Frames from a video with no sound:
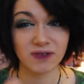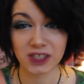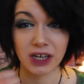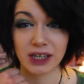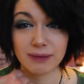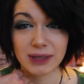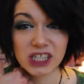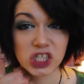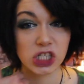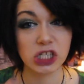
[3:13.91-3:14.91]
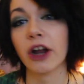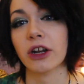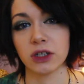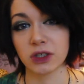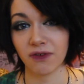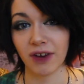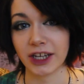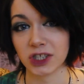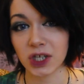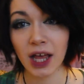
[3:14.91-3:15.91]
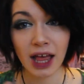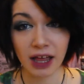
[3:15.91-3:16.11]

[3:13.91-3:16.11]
time, it's not a newsflash.